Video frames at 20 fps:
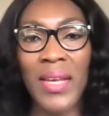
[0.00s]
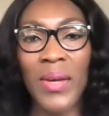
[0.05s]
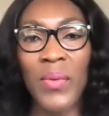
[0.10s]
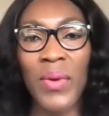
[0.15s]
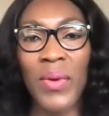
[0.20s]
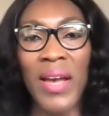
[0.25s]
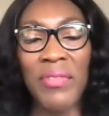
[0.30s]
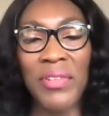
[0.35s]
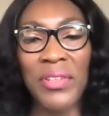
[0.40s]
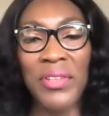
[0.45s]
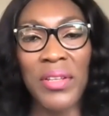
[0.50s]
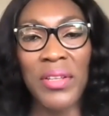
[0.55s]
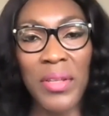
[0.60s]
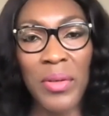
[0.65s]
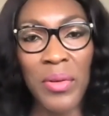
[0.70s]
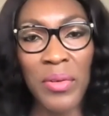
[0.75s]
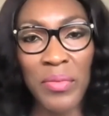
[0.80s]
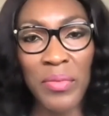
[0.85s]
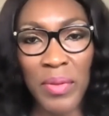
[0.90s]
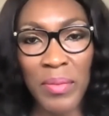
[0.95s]
We have another
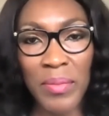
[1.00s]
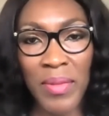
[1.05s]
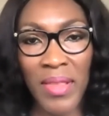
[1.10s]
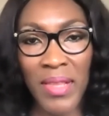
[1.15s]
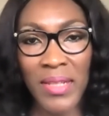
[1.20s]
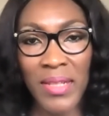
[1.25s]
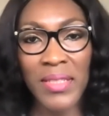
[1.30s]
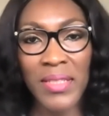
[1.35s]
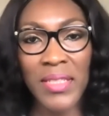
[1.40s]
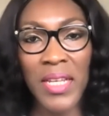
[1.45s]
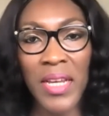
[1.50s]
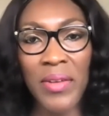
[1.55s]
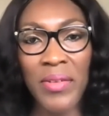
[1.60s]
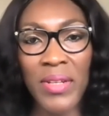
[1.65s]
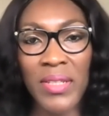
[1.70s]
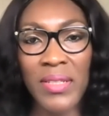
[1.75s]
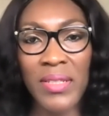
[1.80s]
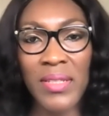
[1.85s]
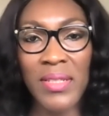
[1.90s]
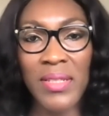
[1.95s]
one from
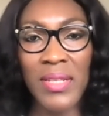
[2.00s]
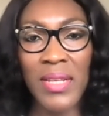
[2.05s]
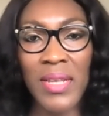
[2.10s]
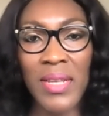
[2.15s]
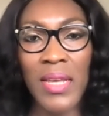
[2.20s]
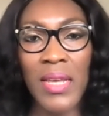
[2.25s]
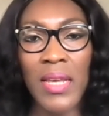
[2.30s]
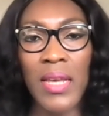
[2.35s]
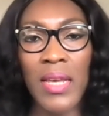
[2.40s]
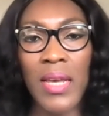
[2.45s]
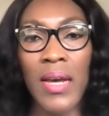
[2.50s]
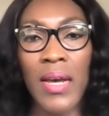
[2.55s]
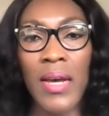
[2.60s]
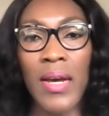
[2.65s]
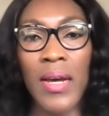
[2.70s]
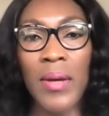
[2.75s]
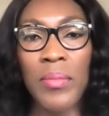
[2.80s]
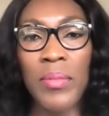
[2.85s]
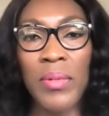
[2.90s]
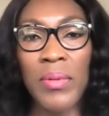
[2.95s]
Terence.
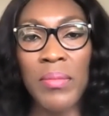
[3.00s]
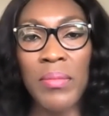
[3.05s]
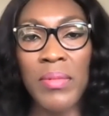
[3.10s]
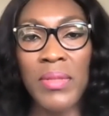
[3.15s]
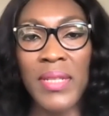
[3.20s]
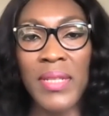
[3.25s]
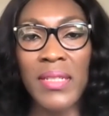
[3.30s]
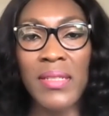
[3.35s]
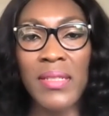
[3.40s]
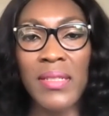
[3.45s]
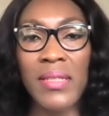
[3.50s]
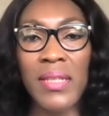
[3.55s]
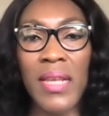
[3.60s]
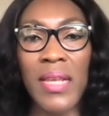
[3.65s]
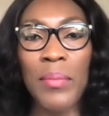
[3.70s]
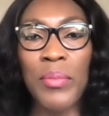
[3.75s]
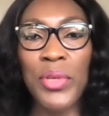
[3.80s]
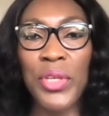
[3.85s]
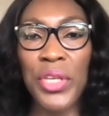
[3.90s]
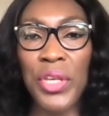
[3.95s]
Says,
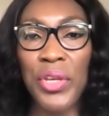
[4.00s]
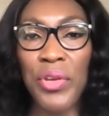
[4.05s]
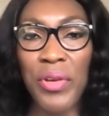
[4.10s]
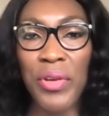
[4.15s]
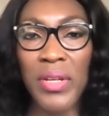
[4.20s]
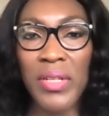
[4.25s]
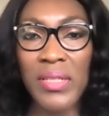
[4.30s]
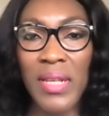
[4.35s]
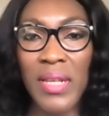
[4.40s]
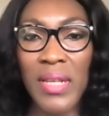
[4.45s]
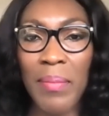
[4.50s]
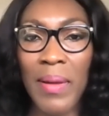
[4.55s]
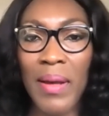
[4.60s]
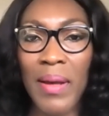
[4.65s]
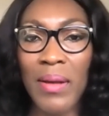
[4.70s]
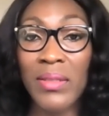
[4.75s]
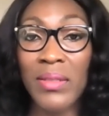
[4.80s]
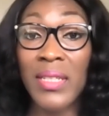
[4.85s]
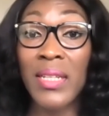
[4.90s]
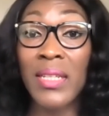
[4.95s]
I'm curious
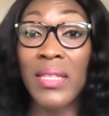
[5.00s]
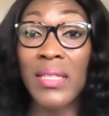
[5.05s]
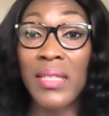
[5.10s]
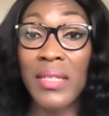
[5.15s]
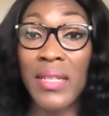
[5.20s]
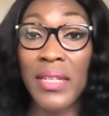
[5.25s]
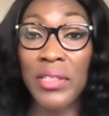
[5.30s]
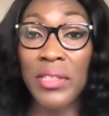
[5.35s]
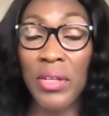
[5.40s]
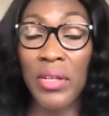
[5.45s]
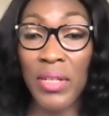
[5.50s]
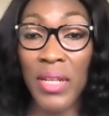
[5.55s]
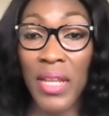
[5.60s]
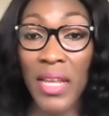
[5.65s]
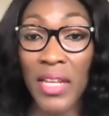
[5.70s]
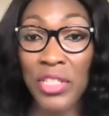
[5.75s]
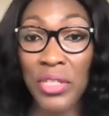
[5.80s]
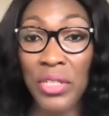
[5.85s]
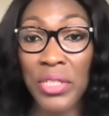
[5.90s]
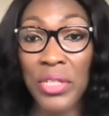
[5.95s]
about the internet
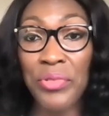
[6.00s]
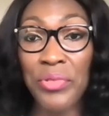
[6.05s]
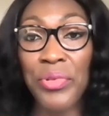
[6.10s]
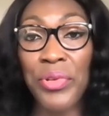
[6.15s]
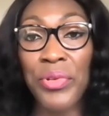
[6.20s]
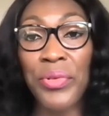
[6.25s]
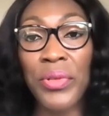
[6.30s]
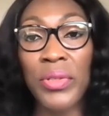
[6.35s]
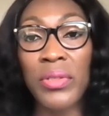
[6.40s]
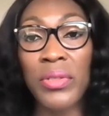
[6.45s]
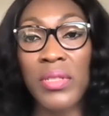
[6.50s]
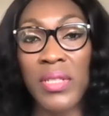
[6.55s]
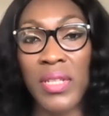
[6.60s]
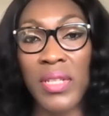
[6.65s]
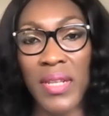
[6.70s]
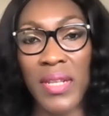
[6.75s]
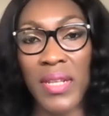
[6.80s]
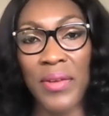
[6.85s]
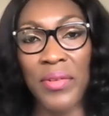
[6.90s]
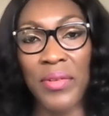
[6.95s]
connection in rural
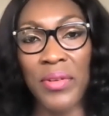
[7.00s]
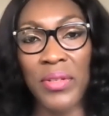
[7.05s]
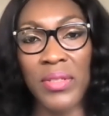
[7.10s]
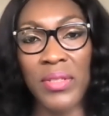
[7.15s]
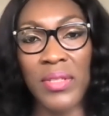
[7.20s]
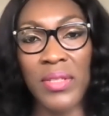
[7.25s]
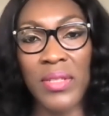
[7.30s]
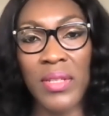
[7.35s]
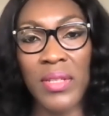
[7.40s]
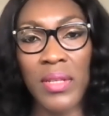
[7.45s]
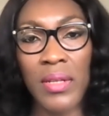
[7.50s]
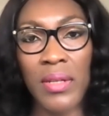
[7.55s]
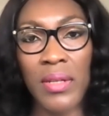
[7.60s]
scenarios.